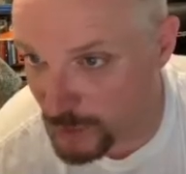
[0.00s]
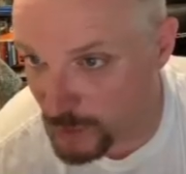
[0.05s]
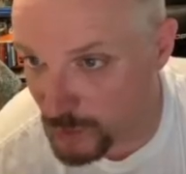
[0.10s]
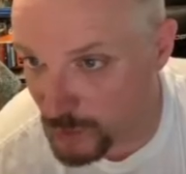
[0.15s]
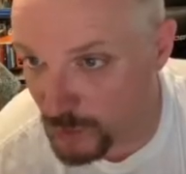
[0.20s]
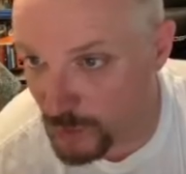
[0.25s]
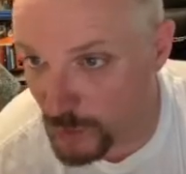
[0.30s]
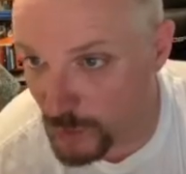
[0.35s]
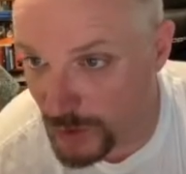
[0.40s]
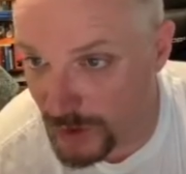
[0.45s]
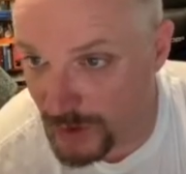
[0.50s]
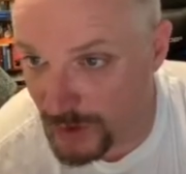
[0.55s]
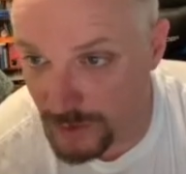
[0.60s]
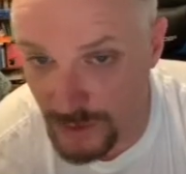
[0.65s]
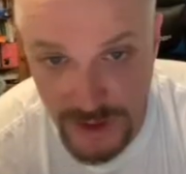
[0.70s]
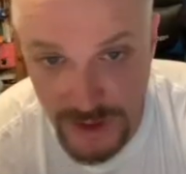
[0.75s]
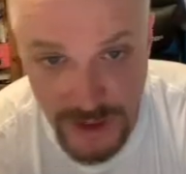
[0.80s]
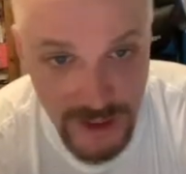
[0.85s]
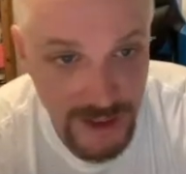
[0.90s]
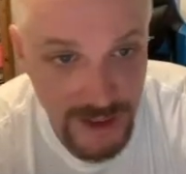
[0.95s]
homework,
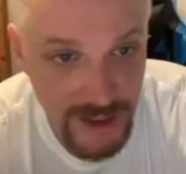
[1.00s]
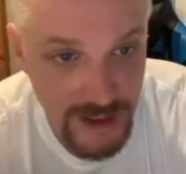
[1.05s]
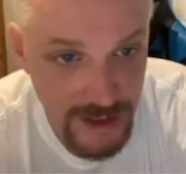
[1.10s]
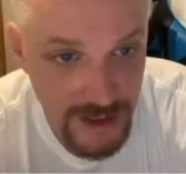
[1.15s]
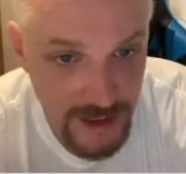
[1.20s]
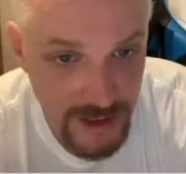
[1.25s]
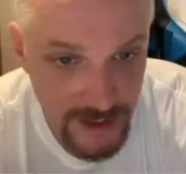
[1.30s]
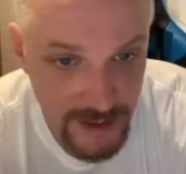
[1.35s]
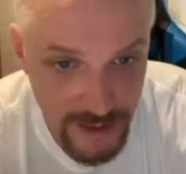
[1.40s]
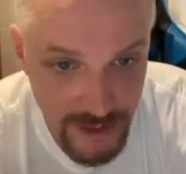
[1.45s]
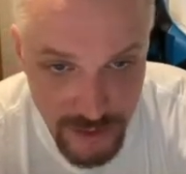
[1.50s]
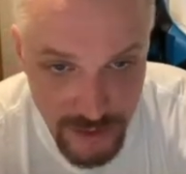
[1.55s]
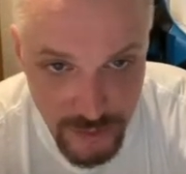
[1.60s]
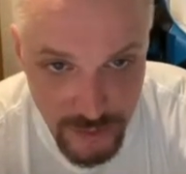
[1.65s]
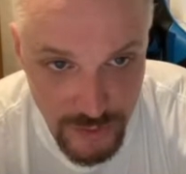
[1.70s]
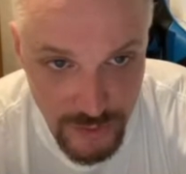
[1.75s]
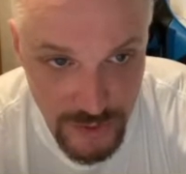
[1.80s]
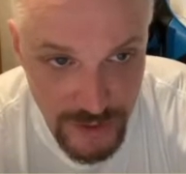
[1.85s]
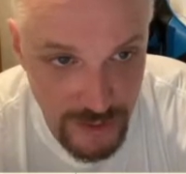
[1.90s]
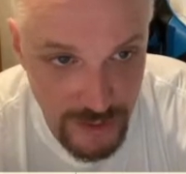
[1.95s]
okay.
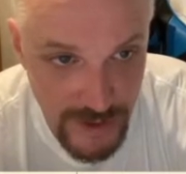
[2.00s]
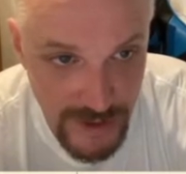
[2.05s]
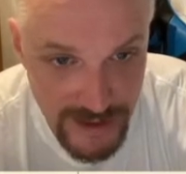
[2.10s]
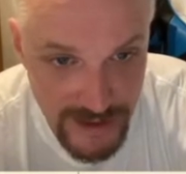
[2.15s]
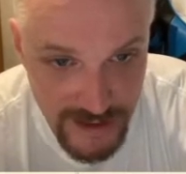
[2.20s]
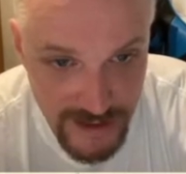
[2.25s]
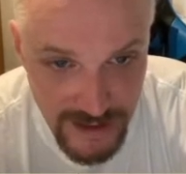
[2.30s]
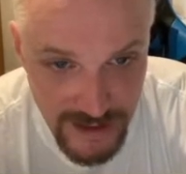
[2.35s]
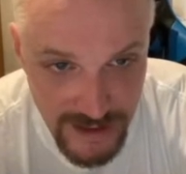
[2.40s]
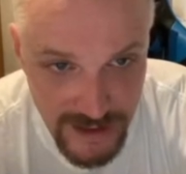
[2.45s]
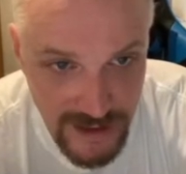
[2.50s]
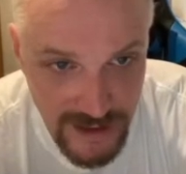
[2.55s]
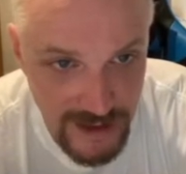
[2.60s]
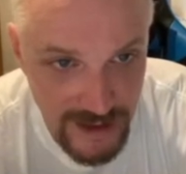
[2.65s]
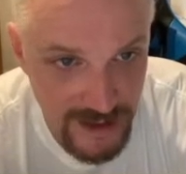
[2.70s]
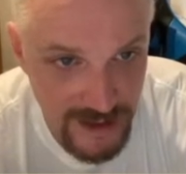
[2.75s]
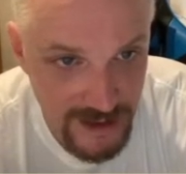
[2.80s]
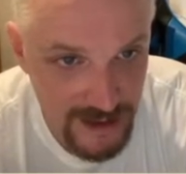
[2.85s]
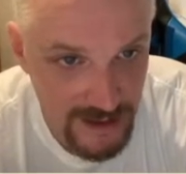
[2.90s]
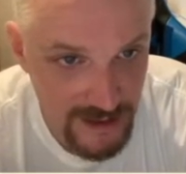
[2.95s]
Euro USD,
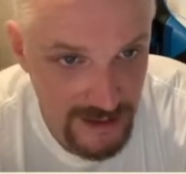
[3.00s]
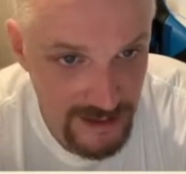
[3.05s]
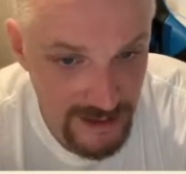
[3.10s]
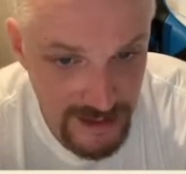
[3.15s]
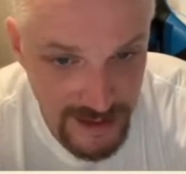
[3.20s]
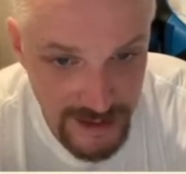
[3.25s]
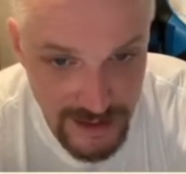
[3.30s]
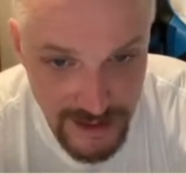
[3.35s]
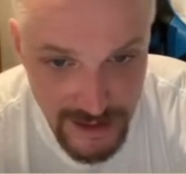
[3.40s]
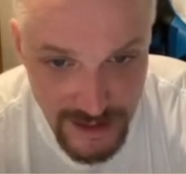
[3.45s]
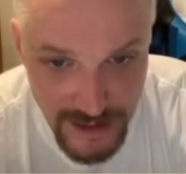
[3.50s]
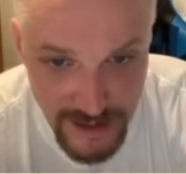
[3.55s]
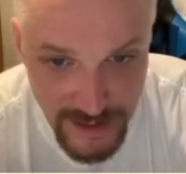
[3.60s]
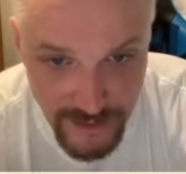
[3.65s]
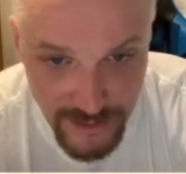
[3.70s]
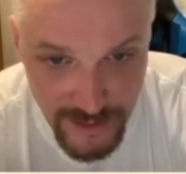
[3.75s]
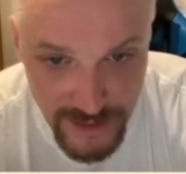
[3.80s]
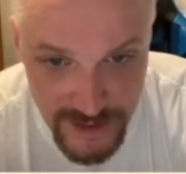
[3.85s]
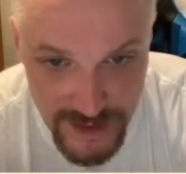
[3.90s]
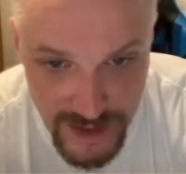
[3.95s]
again, in
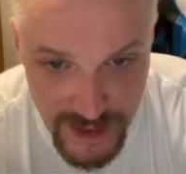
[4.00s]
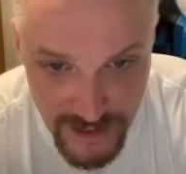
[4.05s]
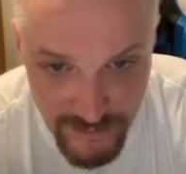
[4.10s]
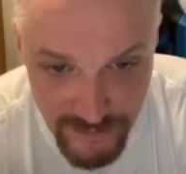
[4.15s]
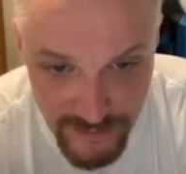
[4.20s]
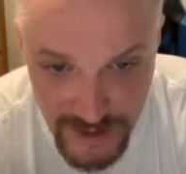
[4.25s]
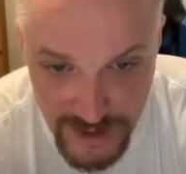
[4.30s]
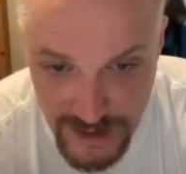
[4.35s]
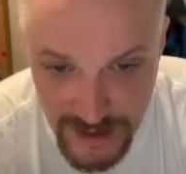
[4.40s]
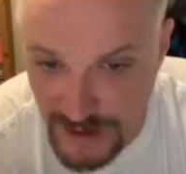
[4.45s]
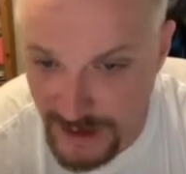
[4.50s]
on this entry.